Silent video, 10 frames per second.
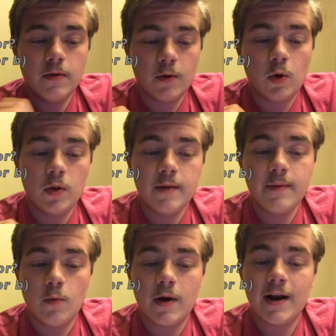there will only
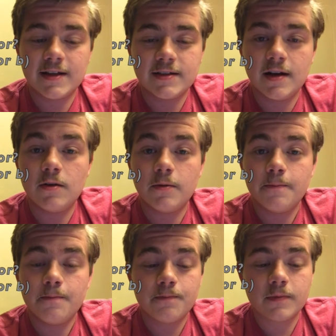be one accidental.
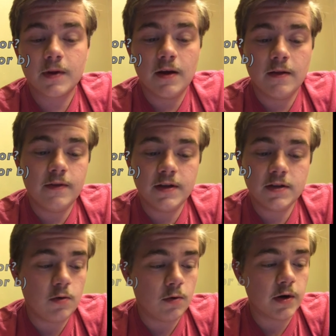This
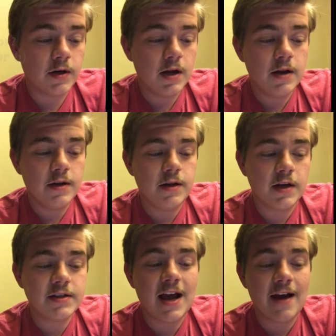chord
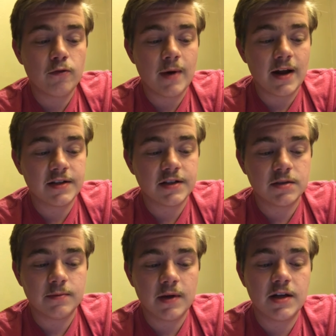does have
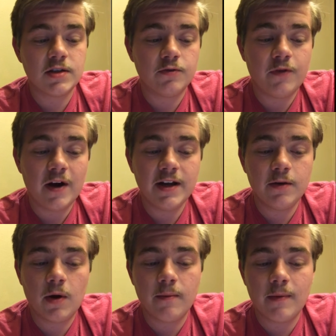chromaticism, and so finding
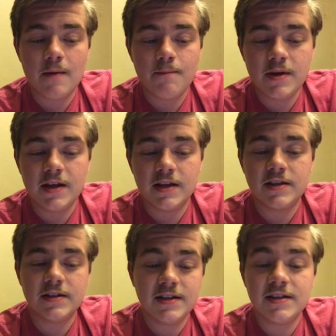where it might be is
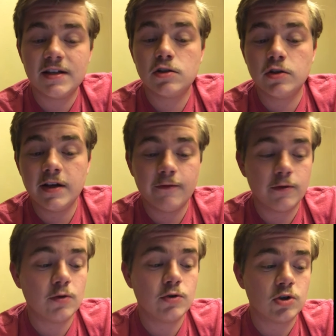as easy as looking for
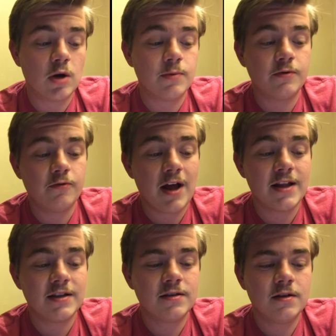those sharps or
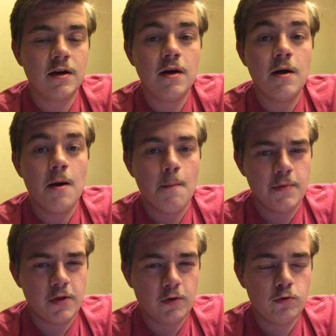flats.
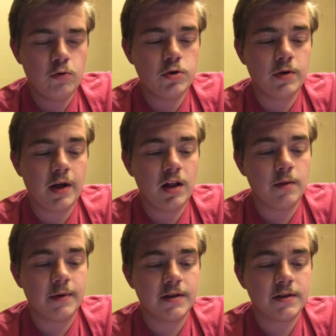The crucial
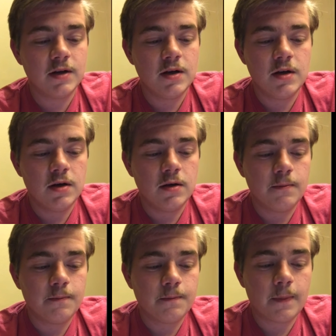element
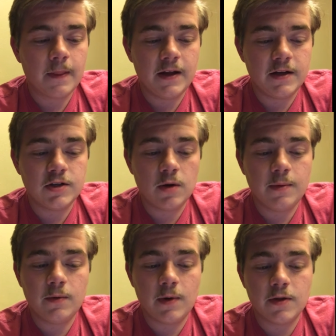in
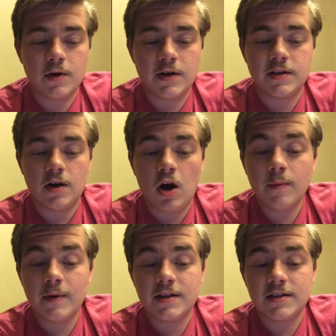determining whether it is an
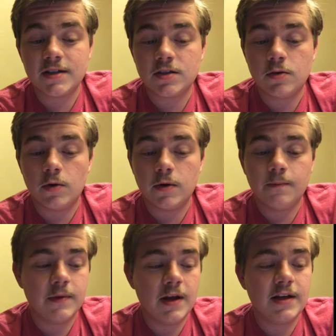augmented sixth chord
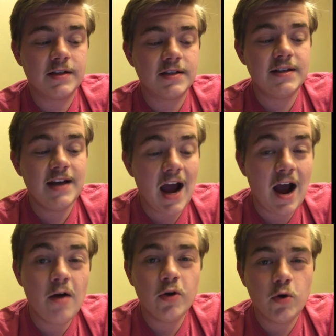is to see
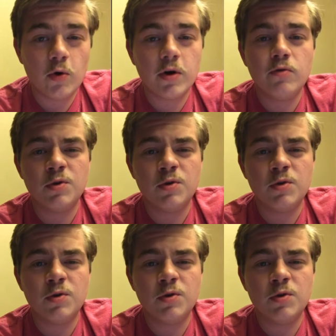how the chord